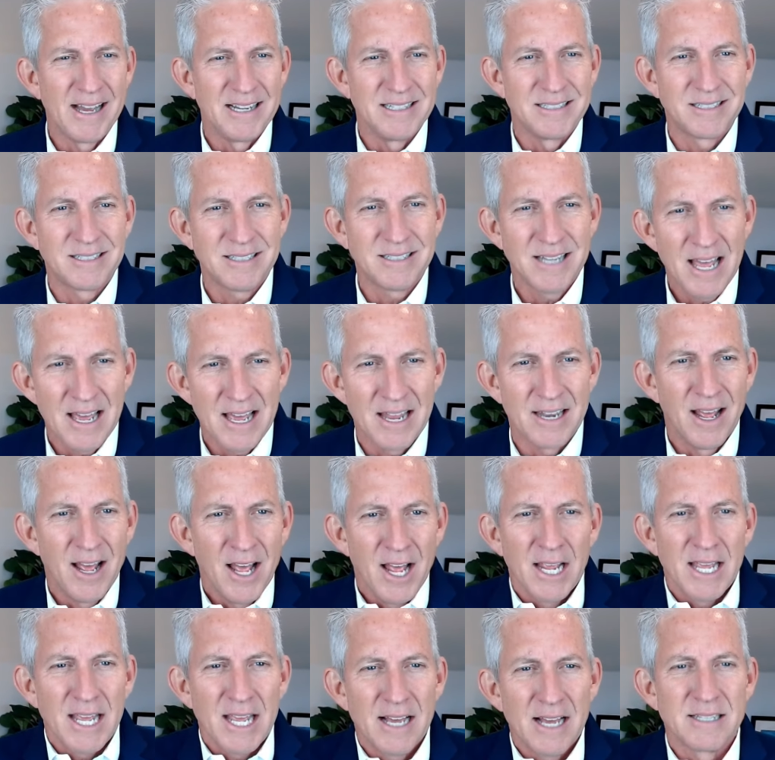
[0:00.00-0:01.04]
I said,
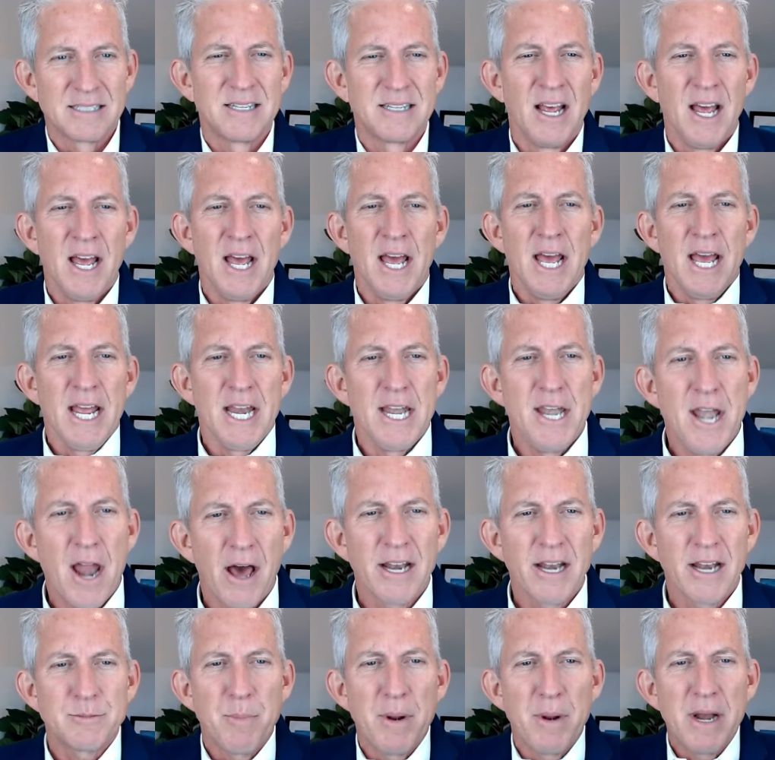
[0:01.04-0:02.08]
yes,
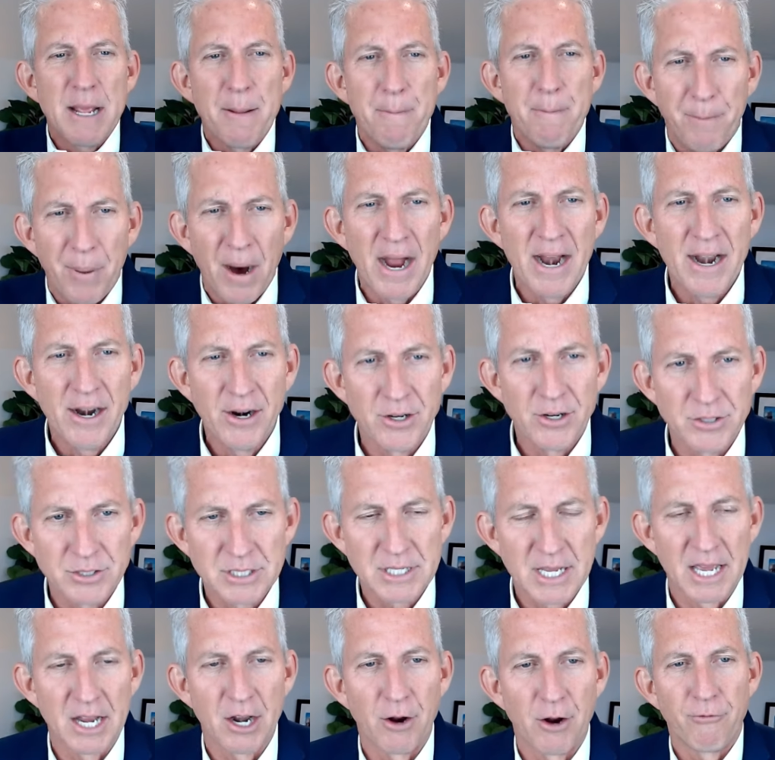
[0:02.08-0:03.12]
not as many
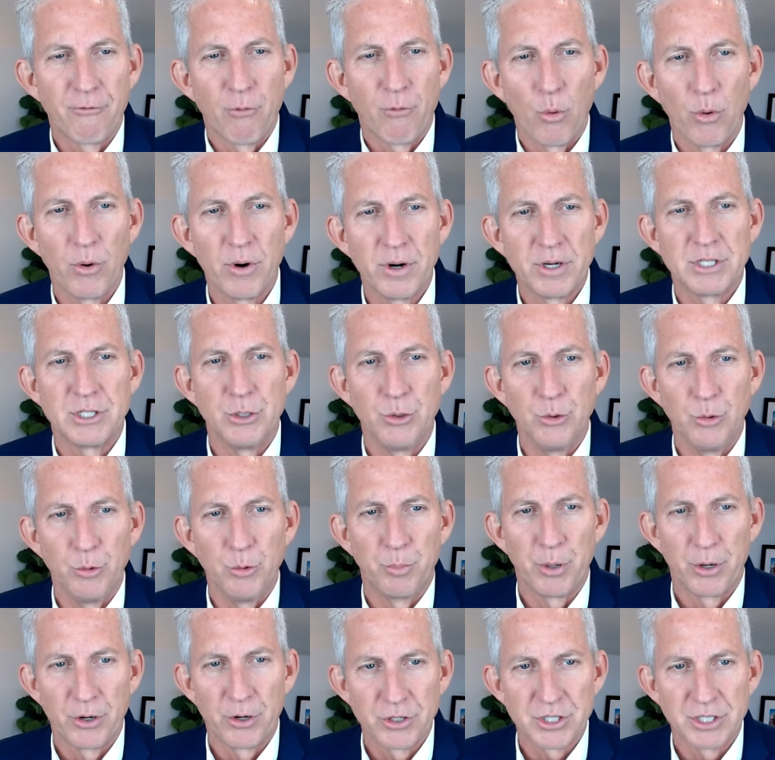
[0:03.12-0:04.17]
buyers can afford to
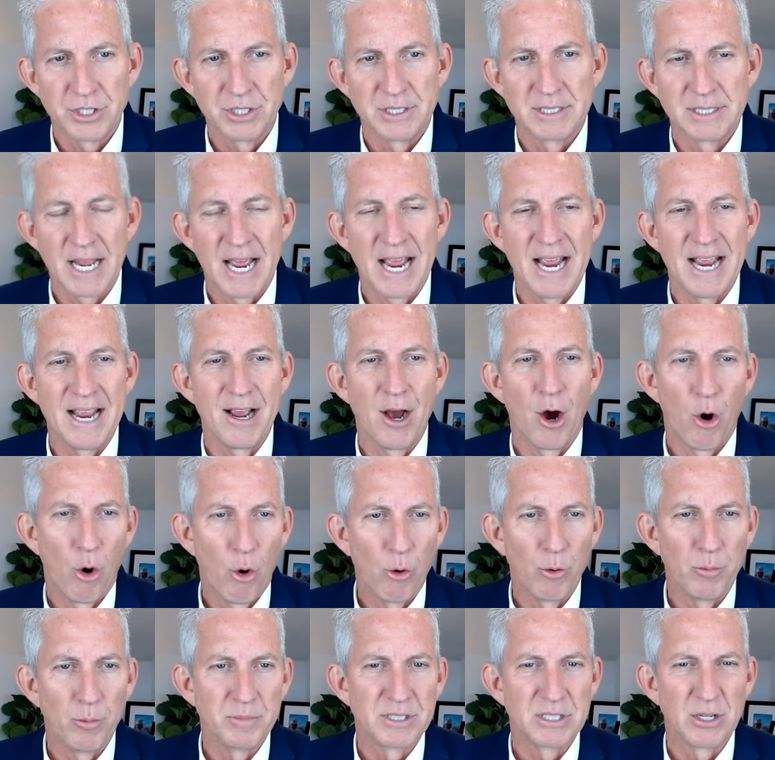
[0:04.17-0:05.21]
purchase a
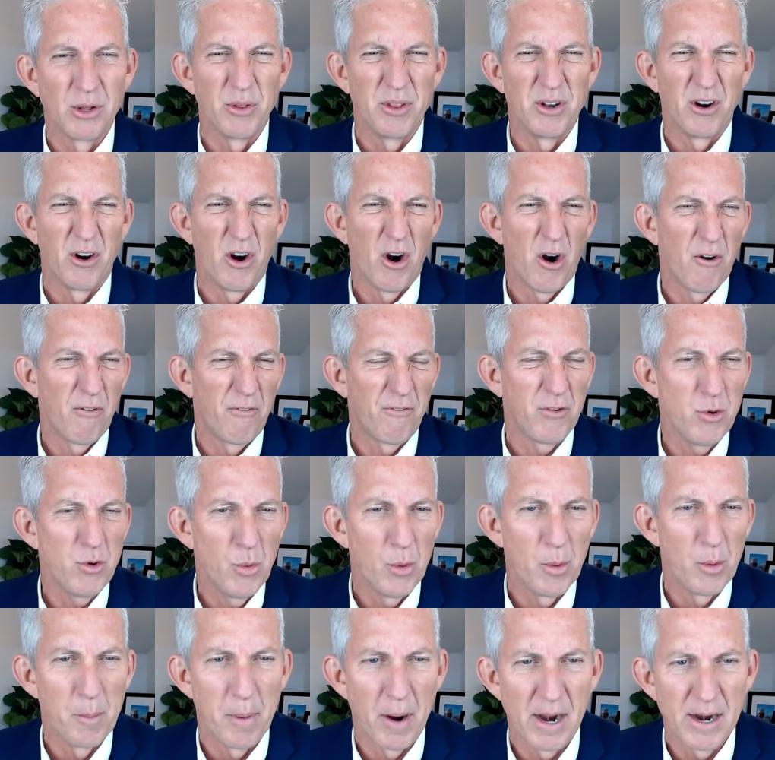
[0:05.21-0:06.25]
home, so there are
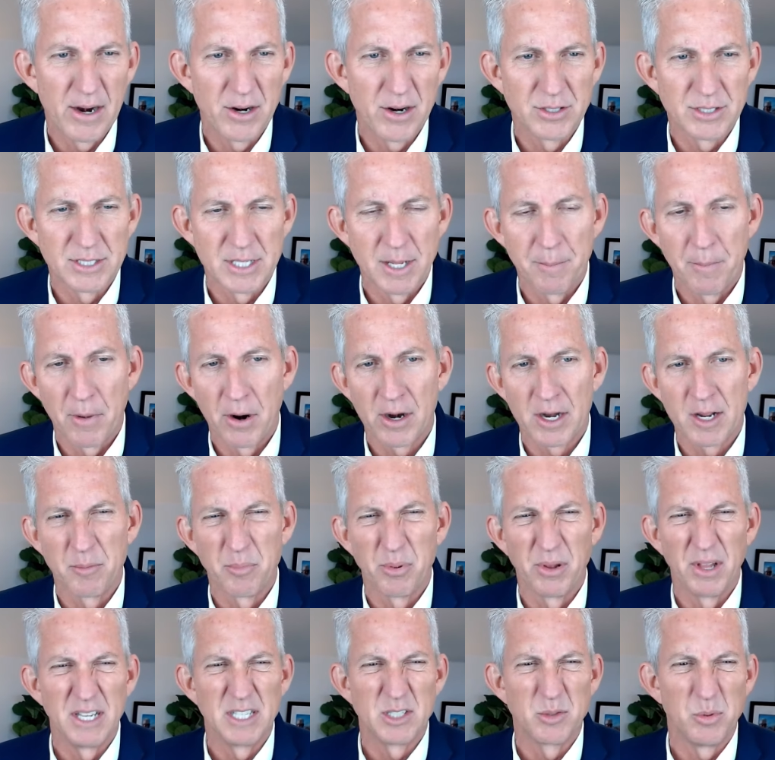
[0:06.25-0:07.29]
fewer buyers in the
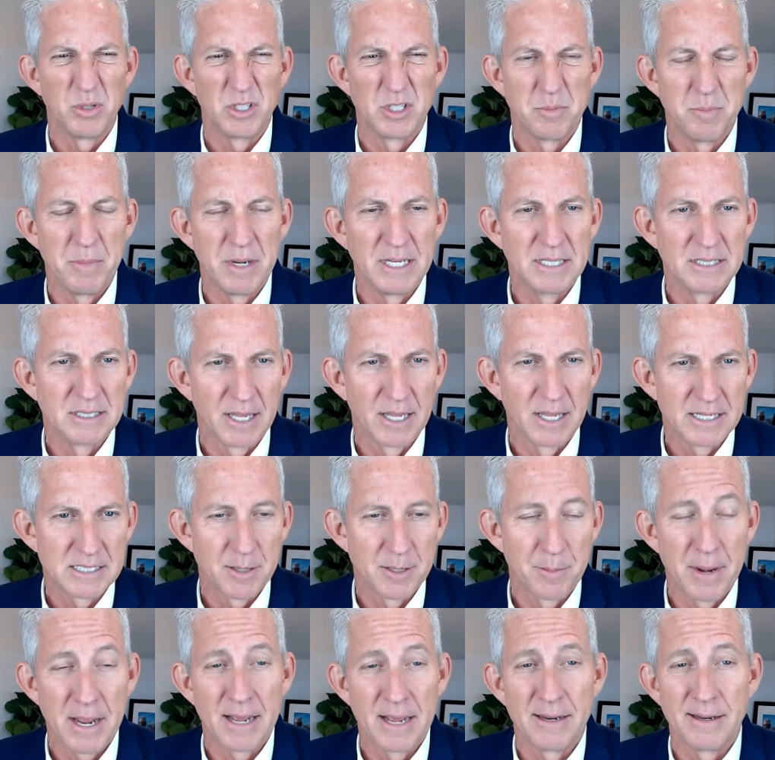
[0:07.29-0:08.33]
marketplace, which means less
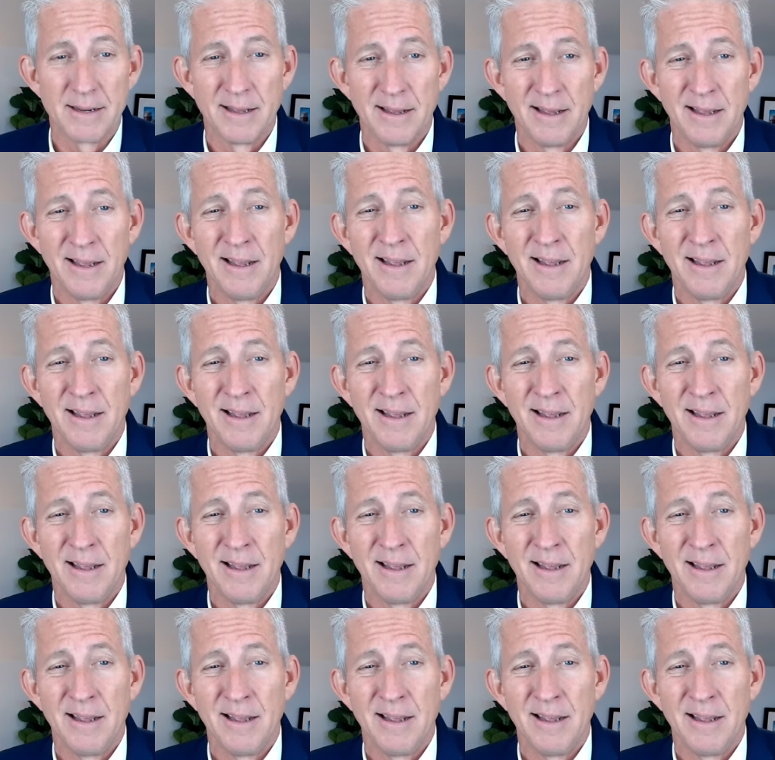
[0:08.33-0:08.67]
demand.